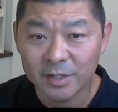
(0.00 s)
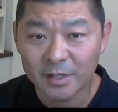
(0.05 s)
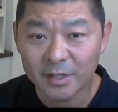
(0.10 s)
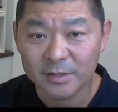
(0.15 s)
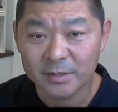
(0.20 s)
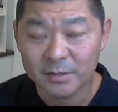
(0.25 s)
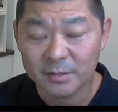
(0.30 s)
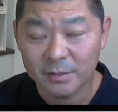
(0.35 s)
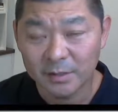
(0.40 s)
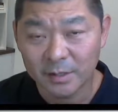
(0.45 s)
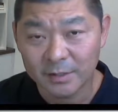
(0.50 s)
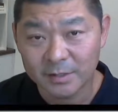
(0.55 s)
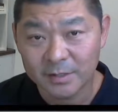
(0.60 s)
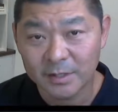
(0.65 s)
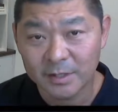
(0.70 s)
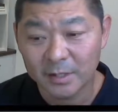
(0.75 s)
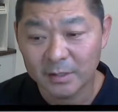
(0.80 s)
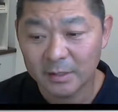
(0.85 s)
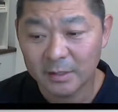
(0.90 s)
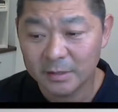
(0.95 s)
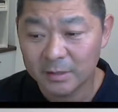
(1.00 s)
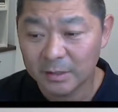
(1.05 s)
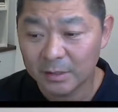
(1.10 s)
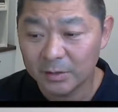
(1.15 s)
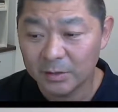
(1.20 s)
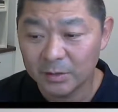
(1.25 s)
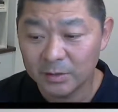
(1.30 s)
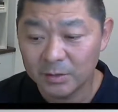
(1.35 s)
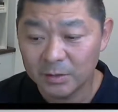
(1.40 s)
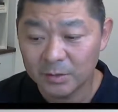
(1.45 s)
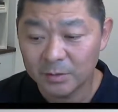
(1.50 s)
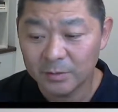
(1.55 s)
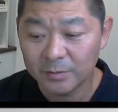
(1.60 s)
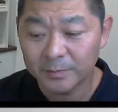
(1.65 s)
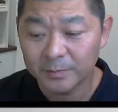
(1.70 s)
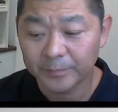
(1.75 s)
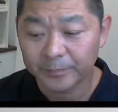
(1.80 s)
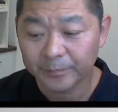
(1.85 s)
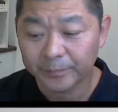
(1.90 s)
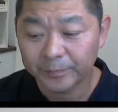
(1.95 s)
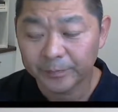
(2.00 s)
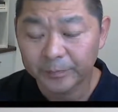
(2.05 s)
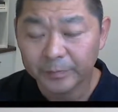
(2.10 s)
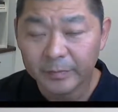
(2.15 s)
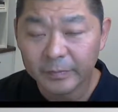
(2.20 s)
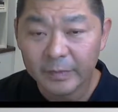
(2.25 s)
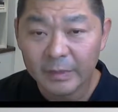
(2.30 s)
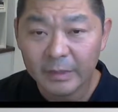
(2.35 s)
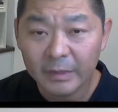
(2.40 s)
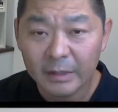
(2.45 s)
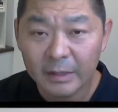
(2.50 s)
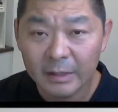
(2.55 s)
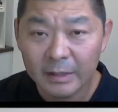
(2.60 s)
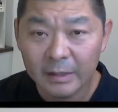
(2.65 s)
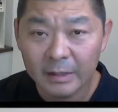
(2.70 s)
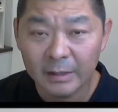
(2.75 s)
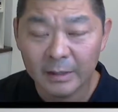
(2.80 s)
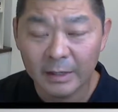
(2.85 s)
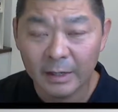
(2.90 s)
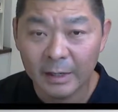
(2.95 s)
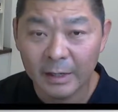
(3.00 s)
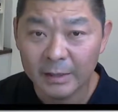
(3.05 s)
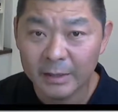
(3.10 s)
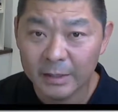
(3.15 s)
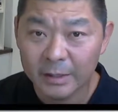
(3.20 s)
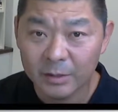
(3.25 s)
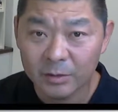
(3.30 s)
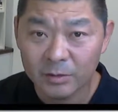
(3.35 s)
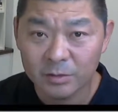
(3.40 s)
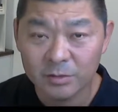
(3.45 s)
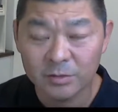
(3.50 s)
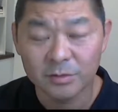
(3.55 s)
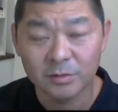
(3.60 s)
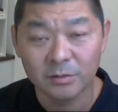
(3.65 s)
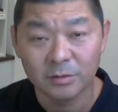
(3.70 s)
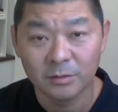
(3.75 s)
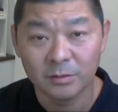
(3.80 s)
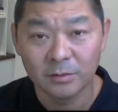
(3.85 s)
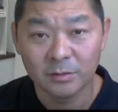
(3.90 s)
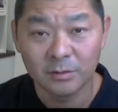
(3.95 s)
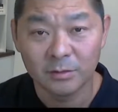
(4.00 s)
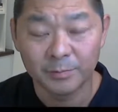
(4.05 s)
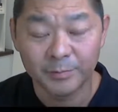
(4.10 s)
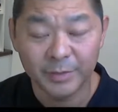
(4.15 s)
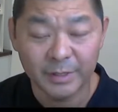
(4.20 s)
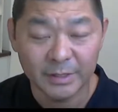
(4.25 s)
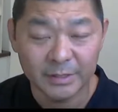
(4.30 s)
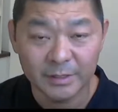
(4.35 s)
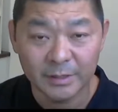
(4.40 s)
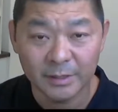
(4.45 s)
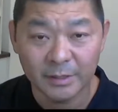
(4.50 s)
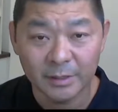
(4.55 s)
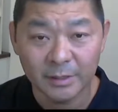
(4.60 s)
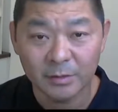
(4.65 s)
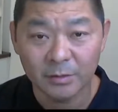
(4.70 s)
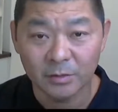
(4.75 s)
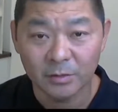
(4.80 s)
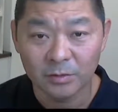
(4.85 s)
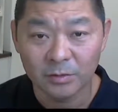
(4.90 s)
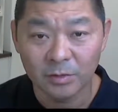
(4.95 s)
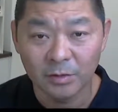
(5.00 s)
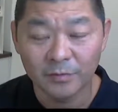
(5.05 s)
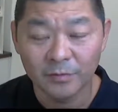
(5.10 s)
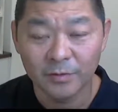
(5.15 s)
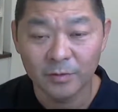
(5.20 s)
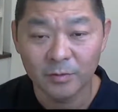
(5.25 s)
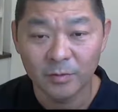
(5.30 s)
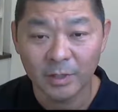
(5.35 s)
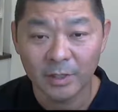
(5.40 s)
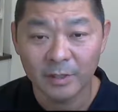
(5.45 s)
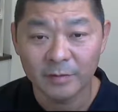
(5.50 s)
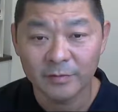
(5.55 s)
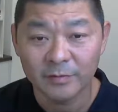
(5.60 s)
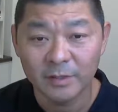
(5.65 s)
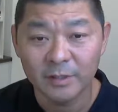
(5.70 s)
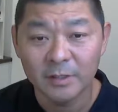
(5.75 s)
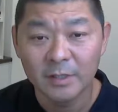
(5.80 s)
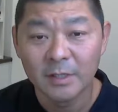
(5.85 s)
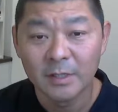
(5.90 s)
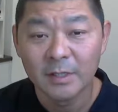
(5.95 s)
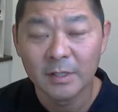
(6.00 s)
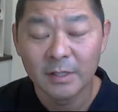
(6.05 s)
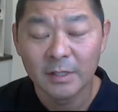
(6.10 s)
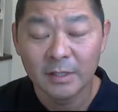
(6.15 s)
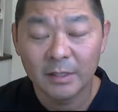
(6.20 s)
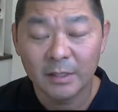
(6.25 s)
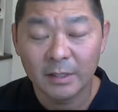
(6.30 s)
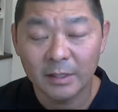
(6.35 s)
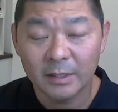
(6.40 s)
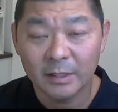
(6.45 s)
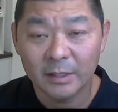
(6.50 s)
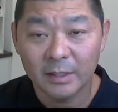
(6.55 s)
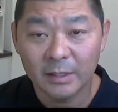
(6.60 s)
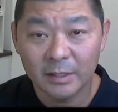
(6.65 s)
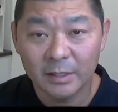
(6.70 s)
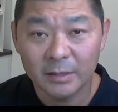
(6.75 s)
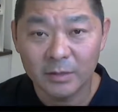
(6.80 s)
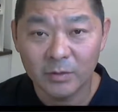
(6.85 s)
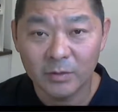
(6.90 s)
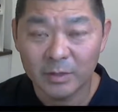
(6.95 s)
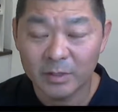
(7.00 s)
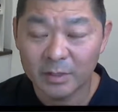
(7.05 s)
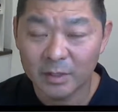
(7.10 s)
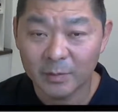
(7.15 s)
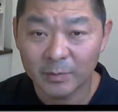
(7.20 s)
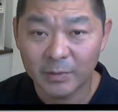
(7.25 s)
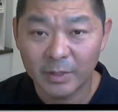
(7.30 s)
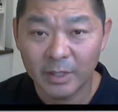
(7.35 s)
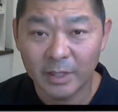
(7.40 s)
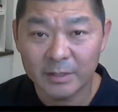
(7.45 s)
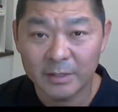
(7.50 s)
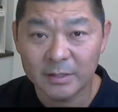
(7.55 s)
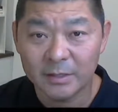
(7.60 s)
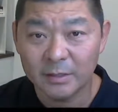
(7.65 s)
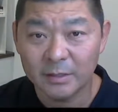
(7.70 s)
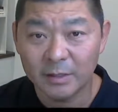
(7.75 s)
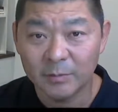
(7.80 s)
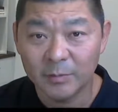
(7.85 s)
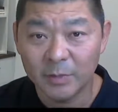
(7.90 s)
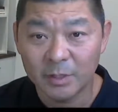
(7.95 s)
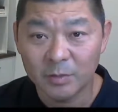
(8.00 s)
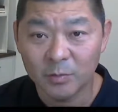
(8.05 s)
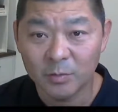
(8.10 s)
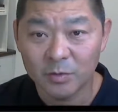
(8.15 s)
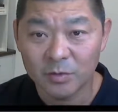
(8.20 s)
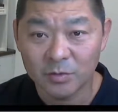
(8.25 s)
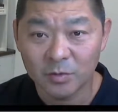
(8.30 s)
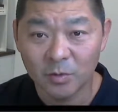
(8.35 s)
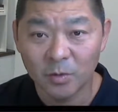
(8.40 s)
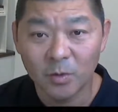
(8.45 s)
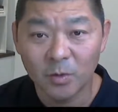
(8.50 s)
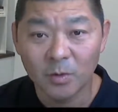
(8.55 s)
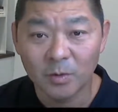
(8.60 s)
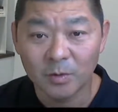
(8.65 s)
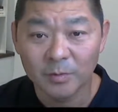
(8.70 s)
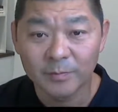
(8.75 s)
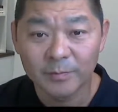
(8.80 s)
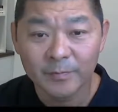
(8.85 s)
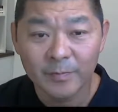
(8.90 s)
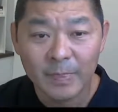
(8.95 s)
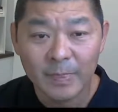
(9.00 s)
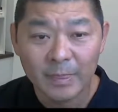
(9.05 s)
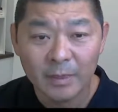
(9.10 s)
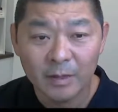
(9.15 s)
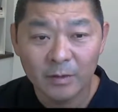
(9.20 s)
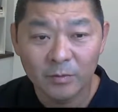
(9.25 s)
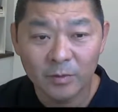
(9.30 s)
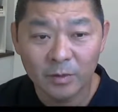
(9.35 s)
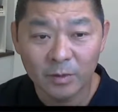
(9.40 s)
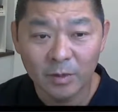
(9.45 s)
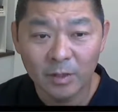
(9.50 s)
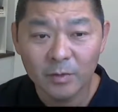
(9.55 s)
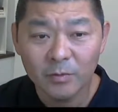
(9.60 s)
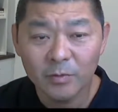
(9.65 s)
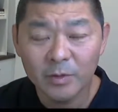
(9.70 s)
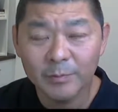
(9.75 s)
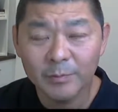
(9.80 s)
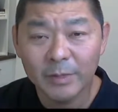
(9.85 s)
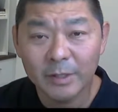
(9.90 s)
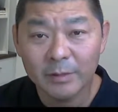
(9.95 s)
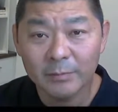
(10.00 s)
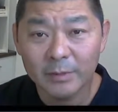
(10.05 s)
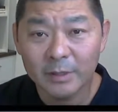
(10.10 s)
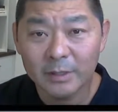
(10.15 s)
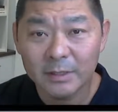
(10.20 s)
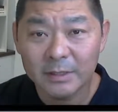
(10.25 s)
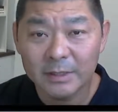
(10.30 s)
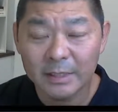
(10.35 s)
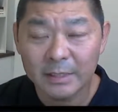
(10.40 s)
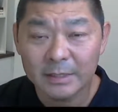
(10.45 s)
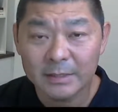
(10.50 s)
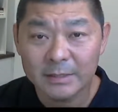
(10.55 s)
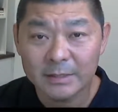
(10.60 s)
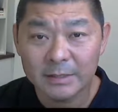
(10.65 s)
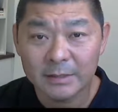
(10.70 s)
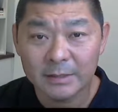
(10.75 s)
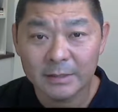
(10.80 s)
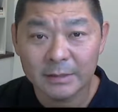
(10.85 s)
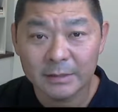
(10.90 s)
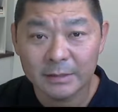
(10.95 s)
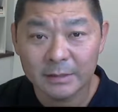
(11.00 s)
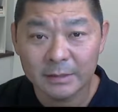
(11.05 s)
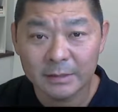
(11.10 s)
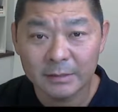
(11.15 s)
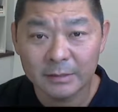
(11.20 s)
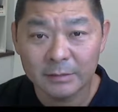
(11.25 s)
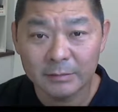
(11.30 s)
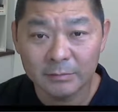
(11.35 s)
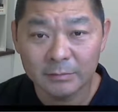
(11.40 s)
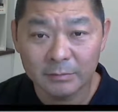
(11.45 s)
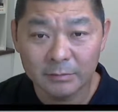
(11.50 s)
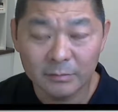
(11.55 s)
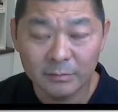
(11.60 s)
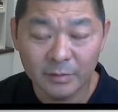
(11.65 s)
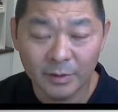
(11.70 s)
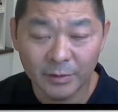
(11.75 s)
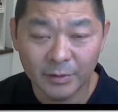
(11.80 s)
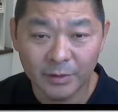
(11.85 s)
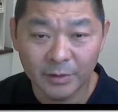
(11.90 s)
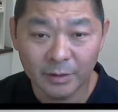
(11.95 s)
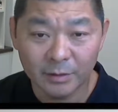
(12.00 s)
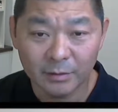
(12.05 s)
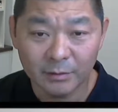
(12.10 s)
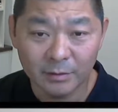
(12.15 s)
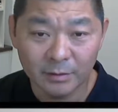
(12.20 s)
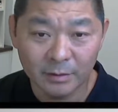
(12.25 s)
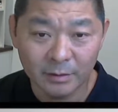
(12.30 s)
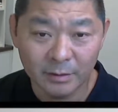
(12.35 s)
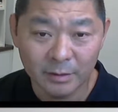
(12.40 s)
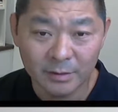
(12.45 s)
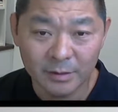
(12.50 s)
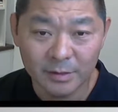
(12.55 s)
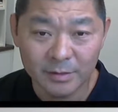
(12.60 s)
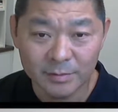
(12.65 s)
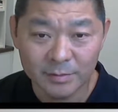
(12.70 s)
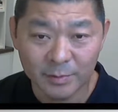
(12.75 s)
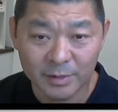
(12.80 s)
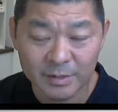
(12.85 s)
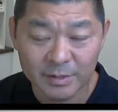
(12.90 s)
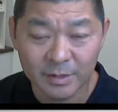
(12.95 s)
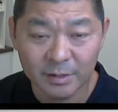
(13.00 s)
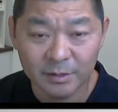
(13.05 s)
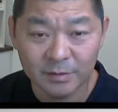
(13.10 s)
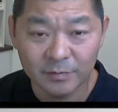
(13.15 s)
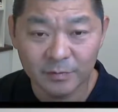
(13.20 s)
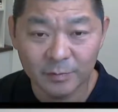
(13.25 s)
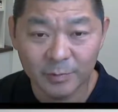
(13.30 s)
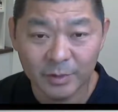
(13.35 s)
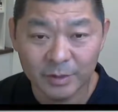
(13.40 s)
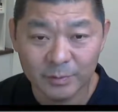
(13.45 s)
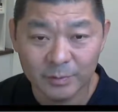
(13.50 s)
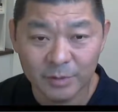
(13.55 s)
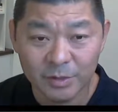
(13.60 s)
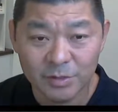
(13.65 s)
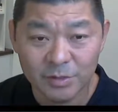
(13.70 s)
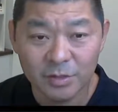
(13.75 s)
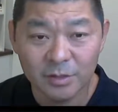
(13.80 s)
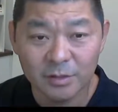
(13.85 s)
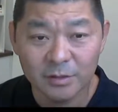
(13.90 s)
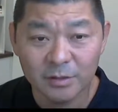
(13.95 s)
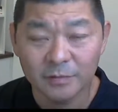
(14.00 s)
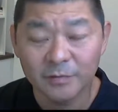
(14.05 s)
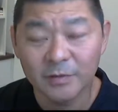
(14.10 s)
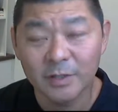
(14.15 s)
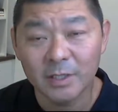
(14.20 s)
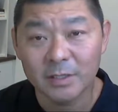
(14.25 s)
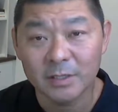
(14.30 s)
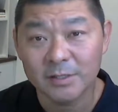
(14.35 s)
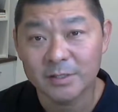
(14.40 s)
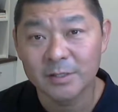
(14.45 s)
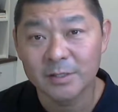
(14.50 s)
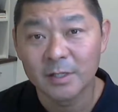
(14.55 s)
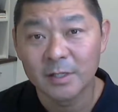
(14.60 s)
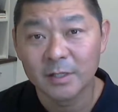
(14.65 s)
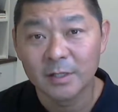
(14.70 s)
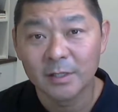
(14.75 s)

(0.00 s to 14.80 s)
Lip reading: tests, let's say that you do IELTS or PTE or TOEFL, whatever, and you ended up getting a minimum score, we got to remember that I think, at least myself, but majority of us,